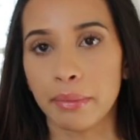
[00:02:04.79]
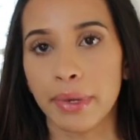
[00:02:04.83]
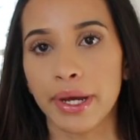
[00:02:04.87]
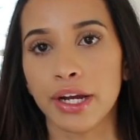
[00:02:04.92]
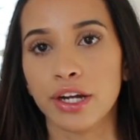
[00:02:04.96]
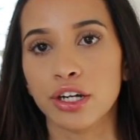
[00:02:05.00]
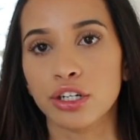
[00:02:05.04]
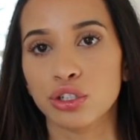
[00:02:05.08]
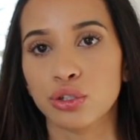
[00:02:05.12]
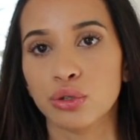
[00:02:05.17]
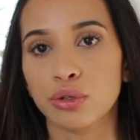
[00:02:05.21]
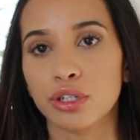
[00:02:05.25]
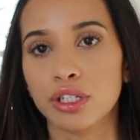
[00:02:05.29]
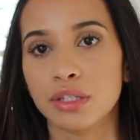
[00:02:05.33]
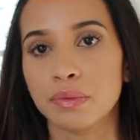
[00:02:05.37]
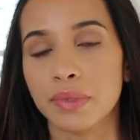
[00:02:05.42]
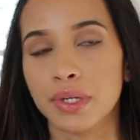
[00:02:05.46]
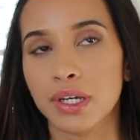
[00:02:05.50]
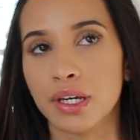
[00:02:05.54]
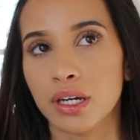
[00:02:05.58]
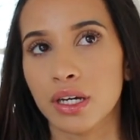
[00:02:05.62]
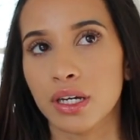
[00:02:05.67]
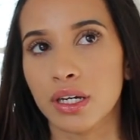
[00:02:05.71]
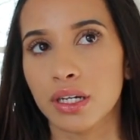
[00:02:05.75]
biker shorts
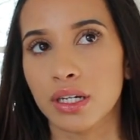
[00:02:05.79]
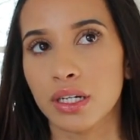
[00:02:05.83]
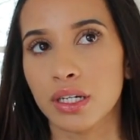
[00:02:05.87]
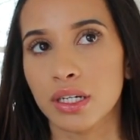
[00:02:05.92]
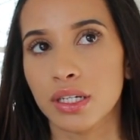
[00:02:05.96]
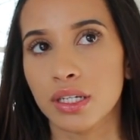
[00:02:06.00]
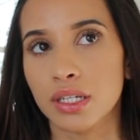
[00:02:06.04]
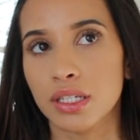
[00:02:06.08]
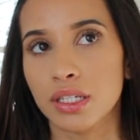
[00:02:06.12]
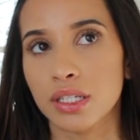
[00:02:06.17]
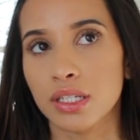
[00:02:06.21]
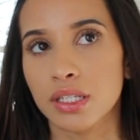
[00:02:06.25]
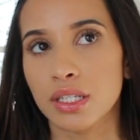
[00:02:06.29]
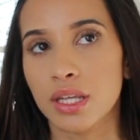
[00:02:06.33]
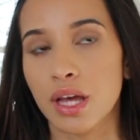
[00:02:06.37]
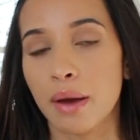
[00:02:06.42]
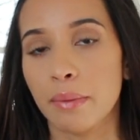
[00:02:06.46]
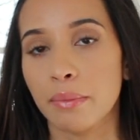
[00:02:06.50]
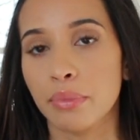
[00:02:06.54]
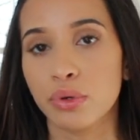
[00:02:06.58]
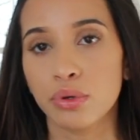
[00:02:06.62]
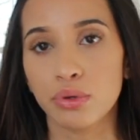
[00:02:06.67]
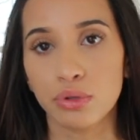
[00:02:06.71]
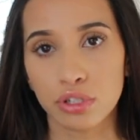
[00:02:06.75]
because
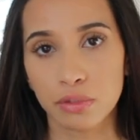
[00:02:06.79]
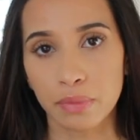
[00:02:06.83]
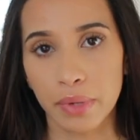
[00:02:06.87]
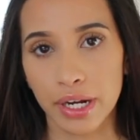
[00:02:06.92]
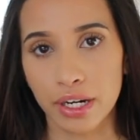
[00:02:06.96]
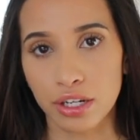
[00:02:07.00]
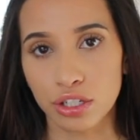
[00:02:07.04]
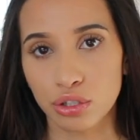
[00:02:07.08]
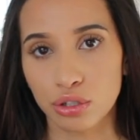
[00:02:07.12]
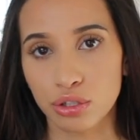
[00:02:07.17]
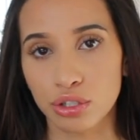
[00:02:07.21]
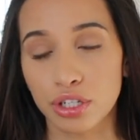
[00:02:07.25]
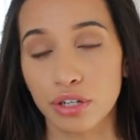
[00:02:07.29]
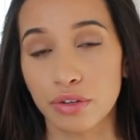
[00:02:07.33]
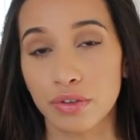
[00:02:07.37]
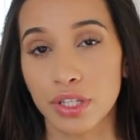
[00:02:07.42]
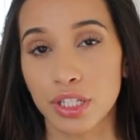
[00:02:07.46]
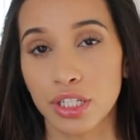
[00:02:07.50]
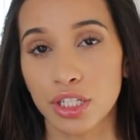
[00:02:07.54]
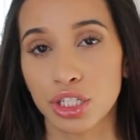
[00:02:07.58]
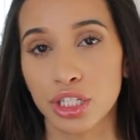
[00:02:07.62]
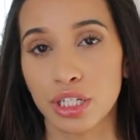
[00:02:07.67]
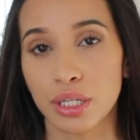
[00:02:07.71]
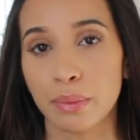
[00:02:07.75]
Boohoo's biker shorts are
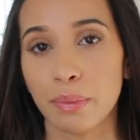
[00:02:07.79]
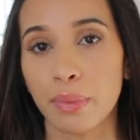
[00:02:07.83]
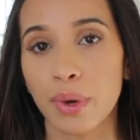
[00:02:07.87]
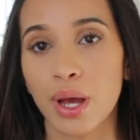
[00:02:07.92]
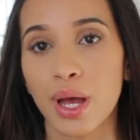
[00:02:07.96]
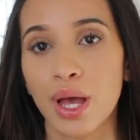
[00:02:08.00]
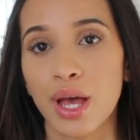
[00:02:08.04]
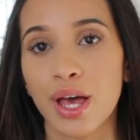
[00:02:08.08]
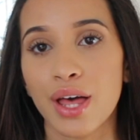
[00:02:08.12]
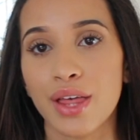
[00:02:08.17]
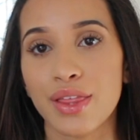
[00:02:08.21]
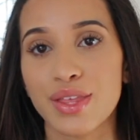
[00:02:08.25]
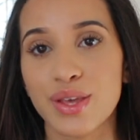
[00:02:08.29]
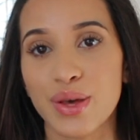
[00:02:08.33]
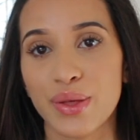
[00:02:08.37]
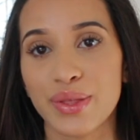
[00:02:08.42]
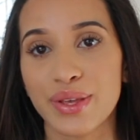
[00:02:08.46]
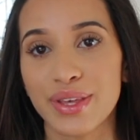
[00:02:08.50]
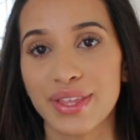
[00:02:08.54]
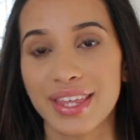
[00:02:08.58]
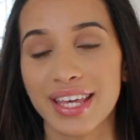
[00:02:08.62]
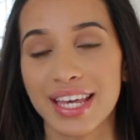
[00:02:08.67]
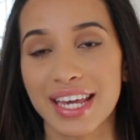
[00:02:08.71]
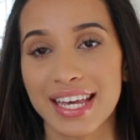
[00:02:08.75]
really cheap. The
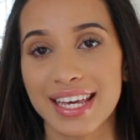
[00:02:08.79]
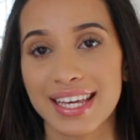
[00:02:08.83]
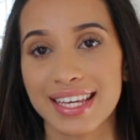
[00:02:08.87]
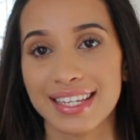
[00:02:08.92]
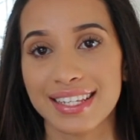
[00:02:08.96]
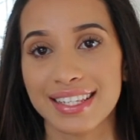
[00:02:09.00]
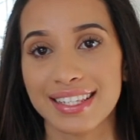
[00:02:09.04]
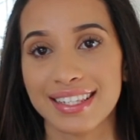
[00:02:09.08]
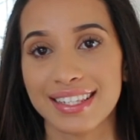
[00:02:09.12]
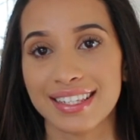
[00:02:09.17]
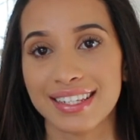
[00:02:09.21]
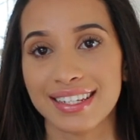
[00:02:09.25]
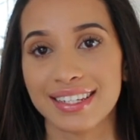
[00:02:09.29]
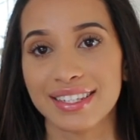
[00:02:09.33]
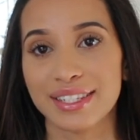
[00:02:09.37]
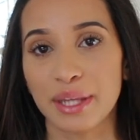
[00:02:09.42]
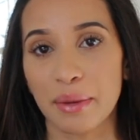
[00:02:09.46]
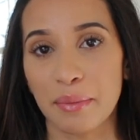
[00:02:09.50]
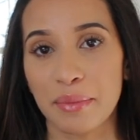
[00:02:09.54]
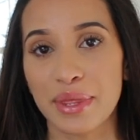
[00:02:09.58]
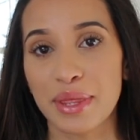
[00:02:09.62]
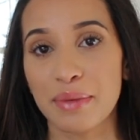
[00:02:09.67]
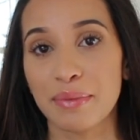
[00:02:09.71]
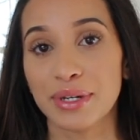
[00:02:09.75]
only thing is
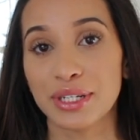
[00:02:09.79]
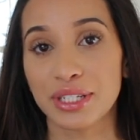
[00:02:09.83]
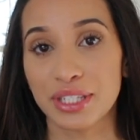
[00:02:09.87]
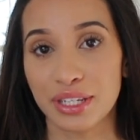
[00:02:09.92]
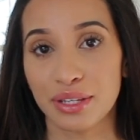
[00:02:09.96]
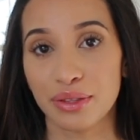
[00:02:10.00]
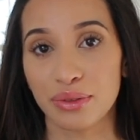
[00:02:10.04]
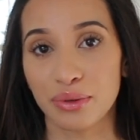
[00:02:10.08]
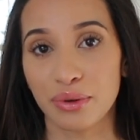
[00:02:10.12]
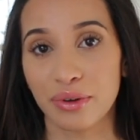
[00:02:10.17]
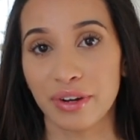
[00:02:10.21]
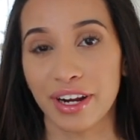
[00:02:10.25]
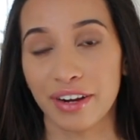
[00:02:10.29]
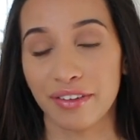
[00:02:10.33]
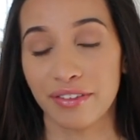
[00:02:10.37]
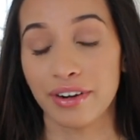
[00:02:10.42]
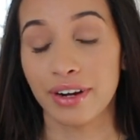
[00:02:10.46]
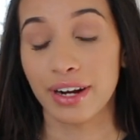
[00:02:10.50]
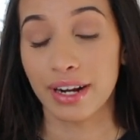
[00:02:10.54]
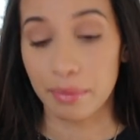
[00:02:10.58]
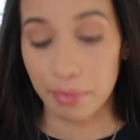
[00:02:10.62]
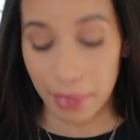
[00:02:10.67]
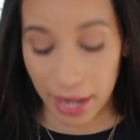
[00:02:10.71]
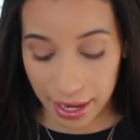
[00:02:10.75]
some of them are see-through and I
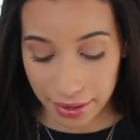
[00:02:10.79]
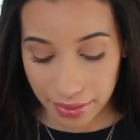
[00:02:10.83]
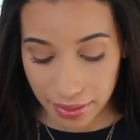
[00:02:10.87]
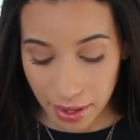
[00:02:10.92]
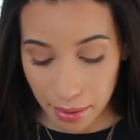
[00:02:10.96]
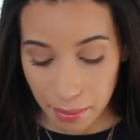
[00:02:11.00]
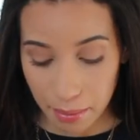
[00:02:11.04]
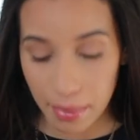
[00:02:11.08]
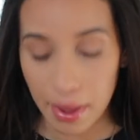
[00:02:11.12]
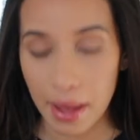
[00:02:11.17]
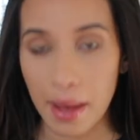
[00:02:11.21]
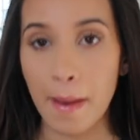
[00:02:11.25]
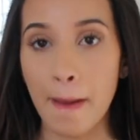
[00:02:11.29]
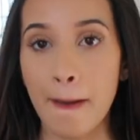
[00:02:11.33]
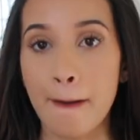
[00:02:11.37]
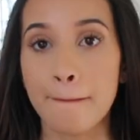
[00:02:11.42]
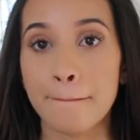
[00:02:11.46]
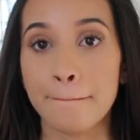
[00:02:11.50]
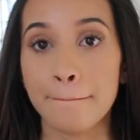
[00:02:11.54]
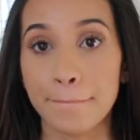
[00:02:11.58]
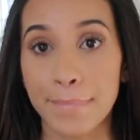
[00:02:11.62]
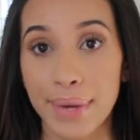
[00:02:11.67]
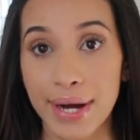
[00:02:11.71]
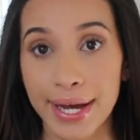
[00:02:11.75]
regret buying them.
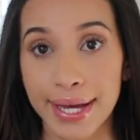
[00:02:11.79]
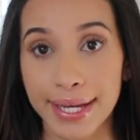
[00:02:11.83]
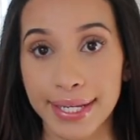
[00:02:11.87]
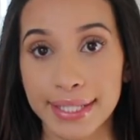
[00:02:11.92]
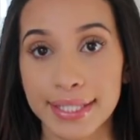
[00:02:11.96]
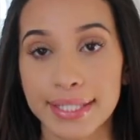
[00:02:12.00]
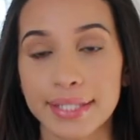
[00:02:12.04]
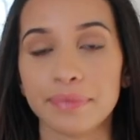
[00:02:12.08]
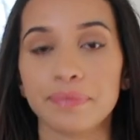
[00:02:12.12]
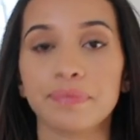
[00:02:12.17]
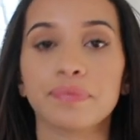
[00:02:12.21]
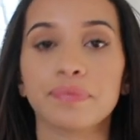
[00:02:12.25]
But